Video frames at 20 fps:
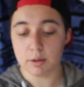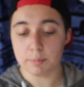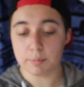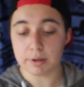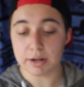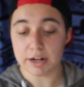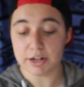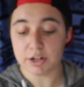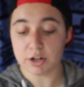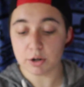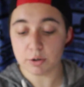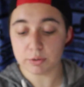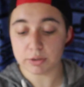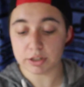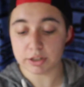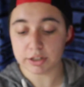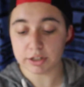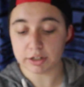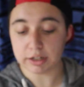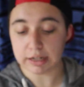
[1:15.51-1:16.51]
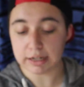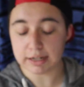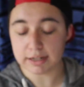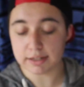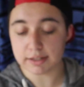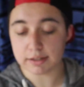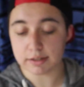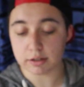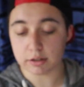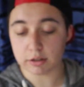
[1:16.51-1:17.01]
but I know that there
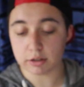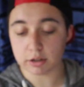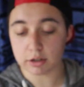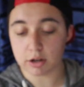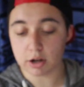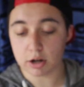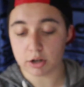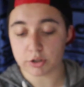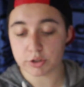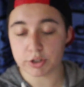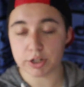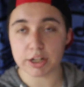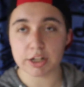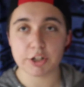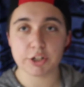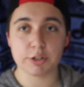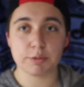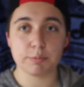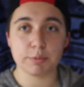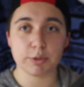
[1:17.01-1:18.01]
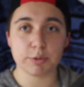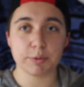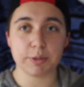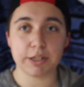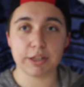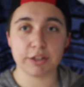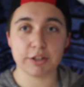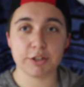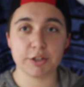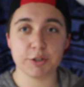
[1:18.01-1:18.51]
is a contradiction
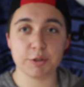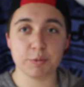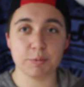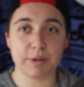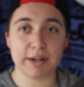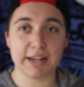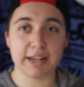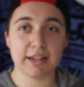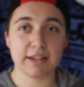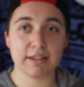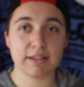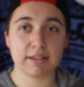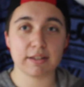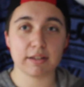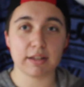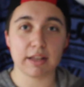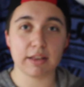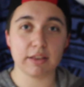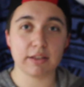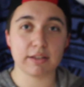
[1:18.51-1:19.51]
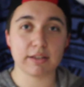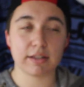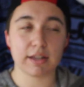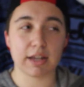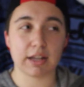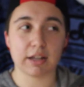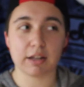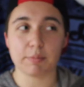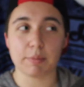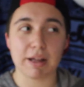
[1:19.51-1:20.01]
between the two ways, and it's
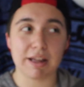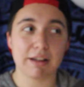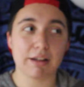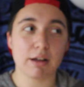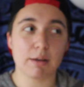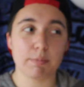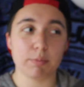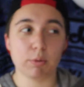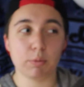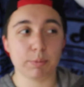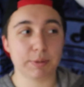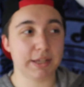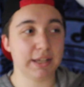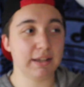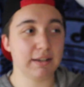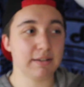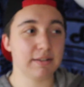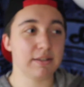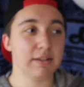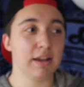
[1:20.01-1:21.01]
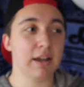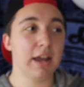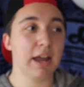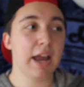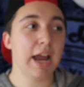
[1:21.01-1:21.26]
like by a couple weeks,